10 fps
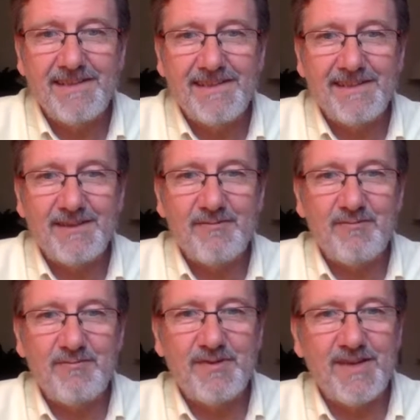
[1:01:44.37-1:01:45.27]
Yeah,
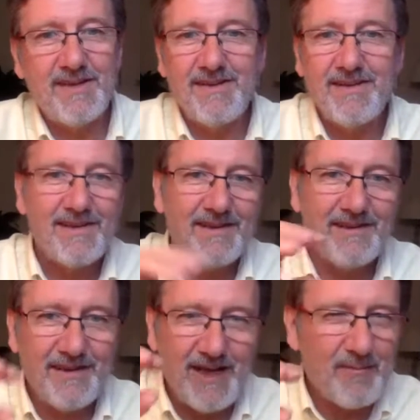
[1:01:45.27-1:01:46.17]
but then,
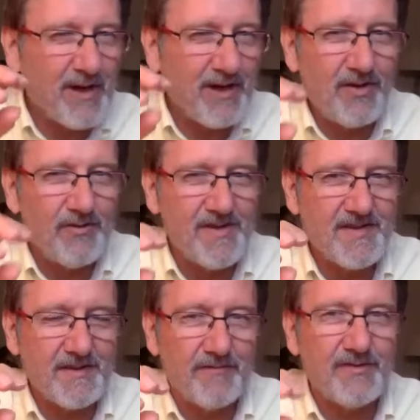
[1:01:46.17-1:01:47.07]
am I curious
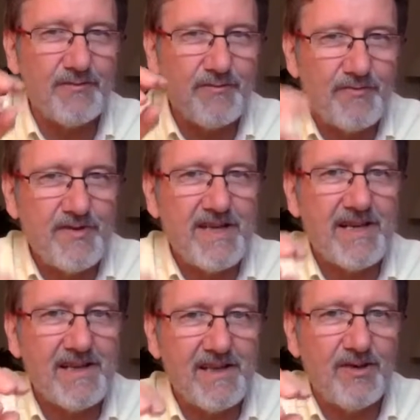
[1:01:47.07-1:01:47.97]
enough to
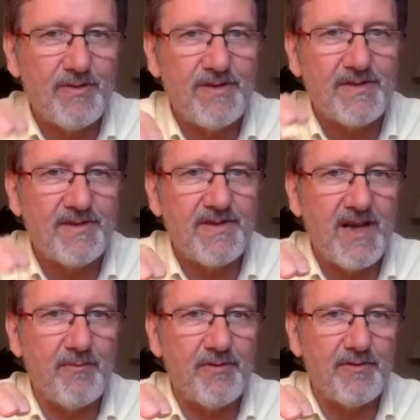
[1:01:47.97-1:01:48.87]
really go into the
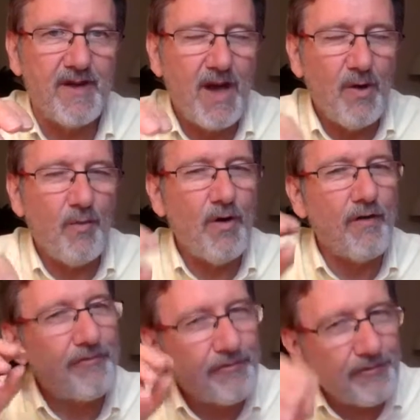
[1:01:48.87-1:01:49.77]
depth of what
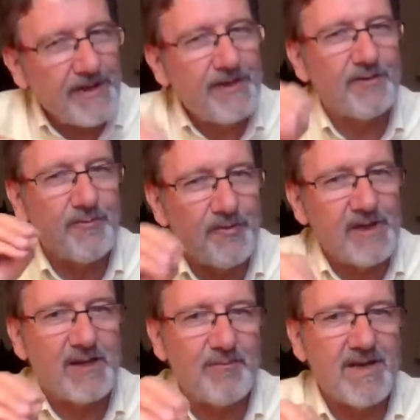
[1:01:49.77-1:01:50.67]
freedom
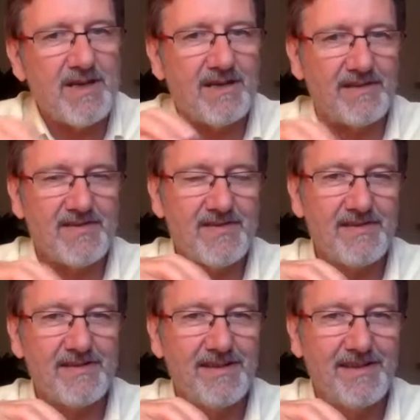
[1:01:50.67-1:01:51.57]
really means?
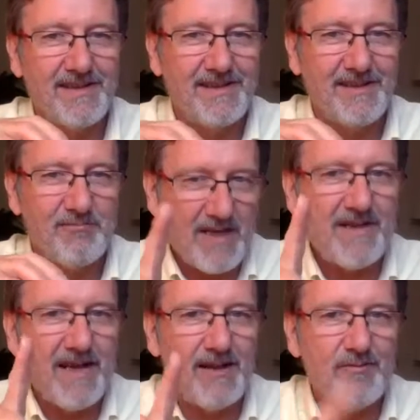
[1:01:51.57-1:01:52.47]

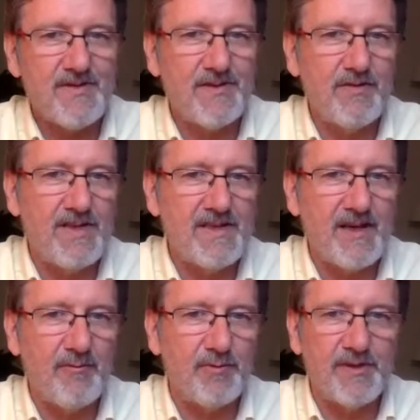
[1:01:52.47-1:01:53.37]
Mandela was a good
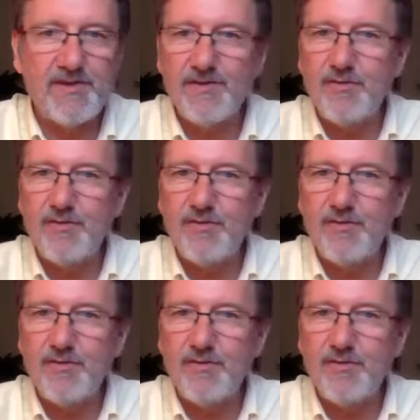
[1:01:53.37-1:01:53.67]
example. He took